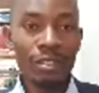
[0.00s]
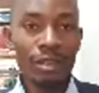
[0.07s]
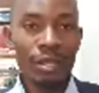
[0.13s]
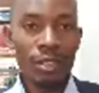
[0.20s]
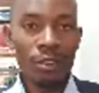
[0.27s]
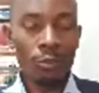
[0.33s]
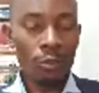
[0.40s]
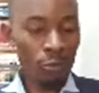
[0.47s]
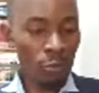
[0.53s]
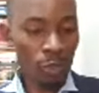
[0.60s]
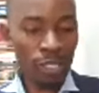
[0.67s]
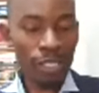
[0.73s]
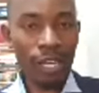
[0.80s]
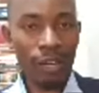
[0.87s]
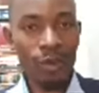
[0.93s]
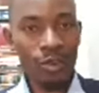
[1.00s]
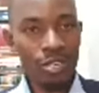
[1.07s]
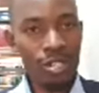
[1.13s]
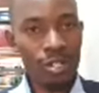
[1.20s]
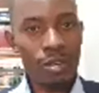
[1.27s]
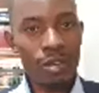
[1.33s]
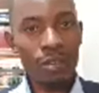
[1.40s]
We put the
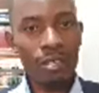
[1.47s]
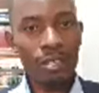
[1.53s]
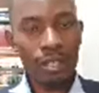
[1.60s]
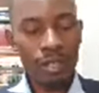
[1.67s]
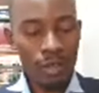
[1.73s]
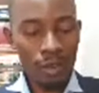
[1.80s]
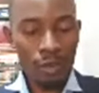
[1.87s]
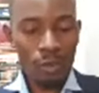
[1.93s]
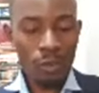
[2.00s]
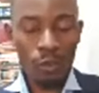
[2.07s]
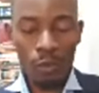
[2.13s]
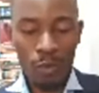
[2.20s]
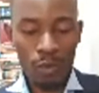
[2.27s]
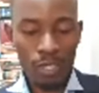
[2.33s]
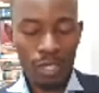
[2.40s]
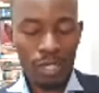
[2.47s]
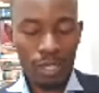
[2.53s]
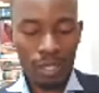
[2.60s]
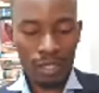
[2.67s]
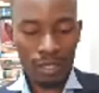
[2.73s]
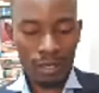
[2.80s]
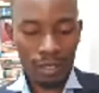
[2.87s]
conditions, we put
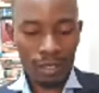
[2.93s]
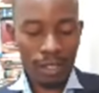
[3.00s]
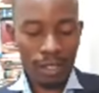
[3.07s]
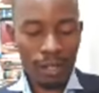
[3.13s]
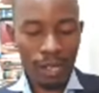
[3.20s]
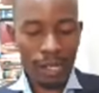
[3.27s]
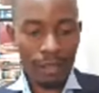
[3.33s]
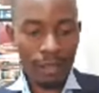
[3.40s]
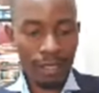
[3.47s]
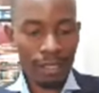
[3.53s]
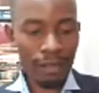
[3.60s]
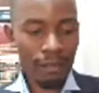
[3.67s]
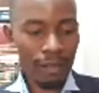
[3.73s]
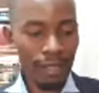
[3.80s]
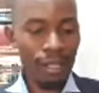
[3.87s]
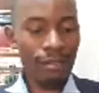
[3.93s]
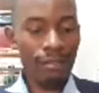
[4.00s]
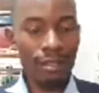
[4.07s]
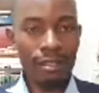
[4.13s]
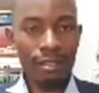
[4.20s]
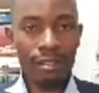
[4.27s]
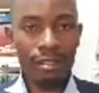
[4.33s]
this and this and
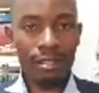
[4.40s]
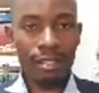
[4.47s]
this.